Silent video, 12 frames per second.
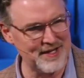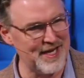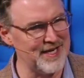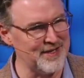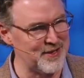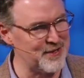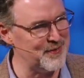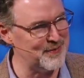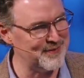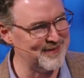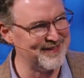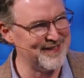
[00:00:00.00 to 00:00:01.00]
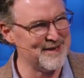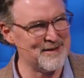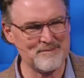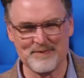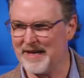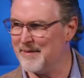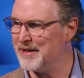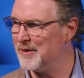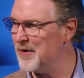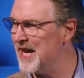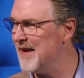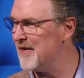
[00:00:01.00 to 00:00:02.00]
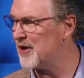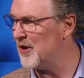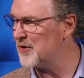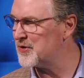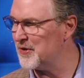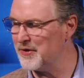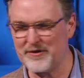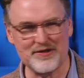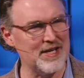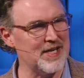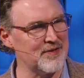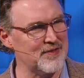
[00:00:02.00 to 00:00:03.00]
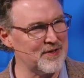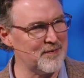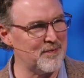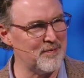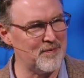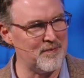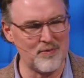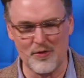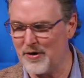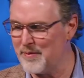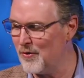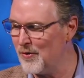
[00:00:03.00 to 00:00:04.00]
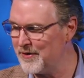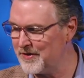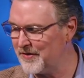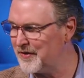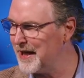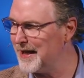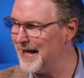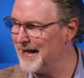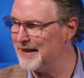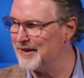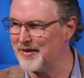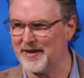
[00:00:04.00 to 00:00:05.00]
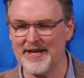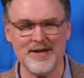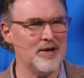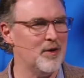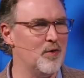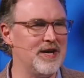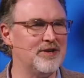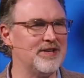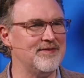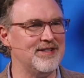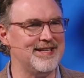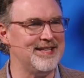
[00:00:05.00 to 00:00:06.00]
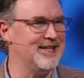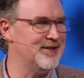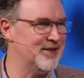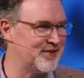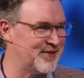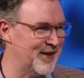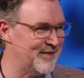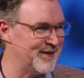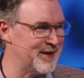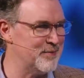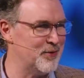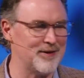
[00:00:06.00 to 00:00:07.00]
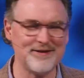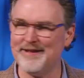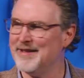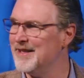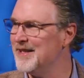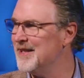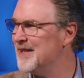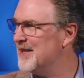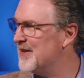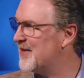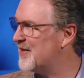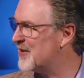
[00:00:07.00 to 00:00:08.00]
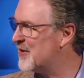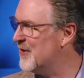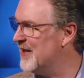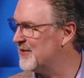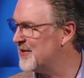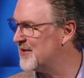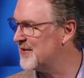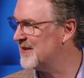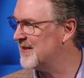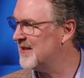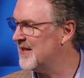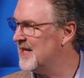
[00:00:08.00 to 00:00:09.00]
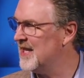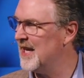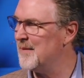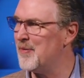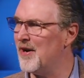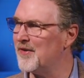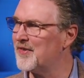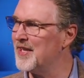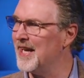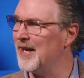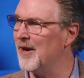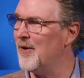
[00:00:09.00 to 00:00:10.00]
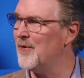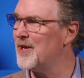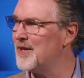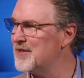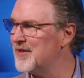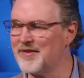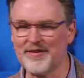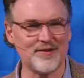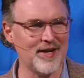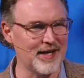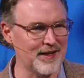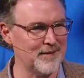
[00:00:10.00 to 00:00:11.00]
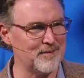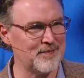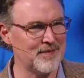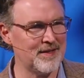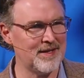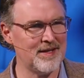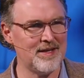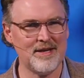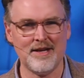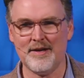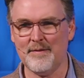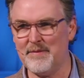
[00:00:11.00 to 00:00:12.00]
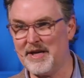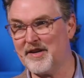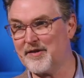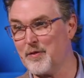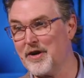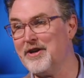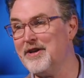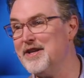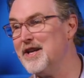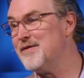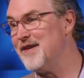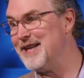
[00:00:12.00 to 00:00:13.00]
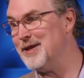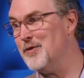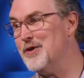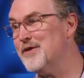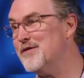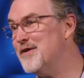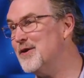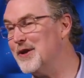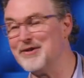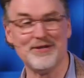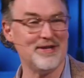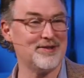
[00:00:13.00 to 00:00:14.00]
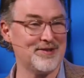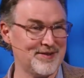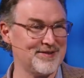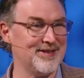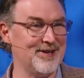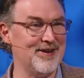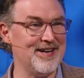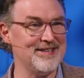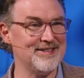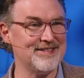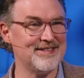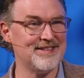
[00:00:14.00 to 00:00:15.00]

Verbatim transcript: today, do you? I mean, that we have a culture who's kind of more and more just saying, hey, listen, we don't even need this stuff anymore. This is a crutch. And Paul's saying, hold on just a second, because we're going to identify the real foolishness, all right?